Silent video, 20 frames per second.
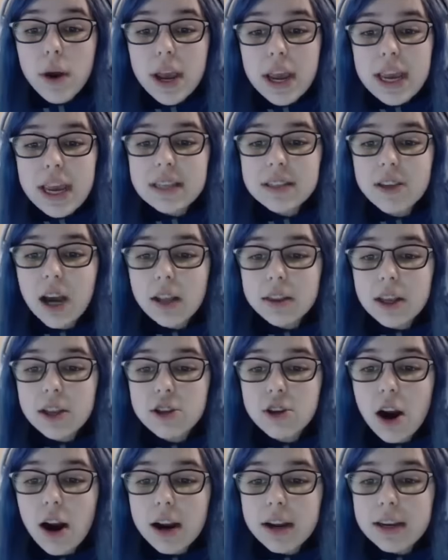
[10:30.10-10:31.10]
He's got the
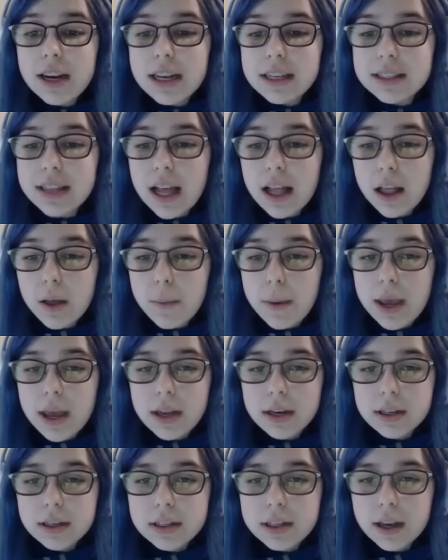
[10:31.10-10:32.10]
darkness
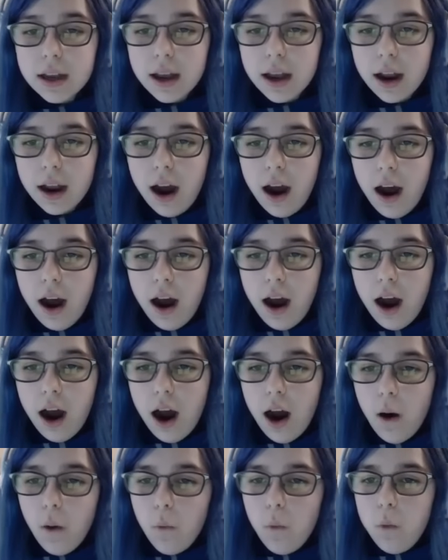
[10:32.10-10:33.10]
element.
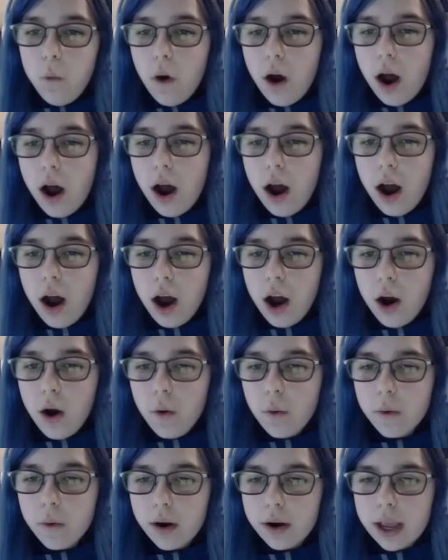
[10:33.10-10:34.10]

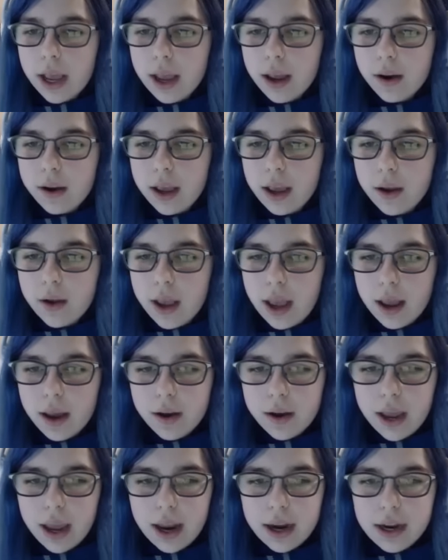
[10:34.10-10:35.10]
Whoa! Okay, okay.
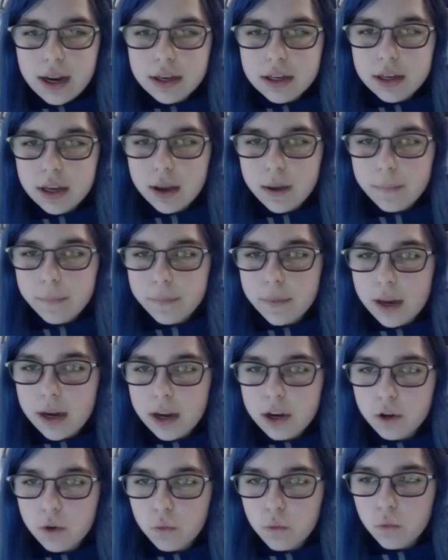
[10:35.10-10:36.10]
I need
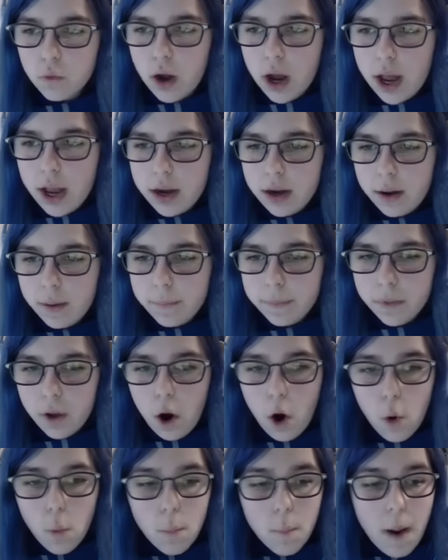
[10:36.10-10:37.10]
to run.
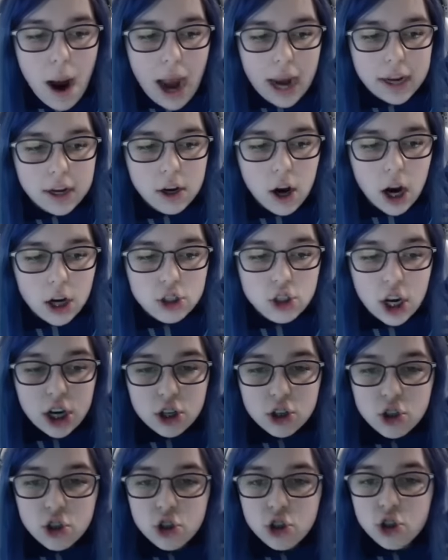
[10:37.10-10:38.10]
Oh my gosh! Okay,
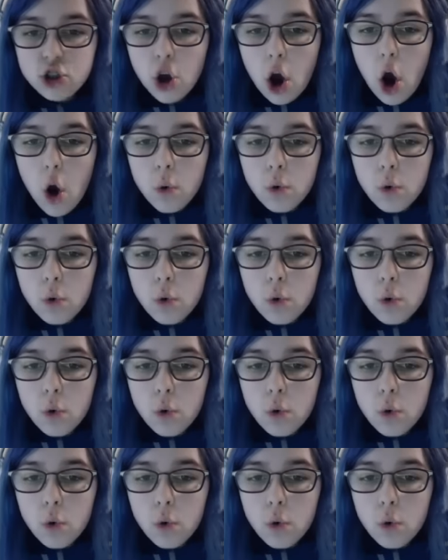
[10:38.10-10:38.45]
that is I need to run.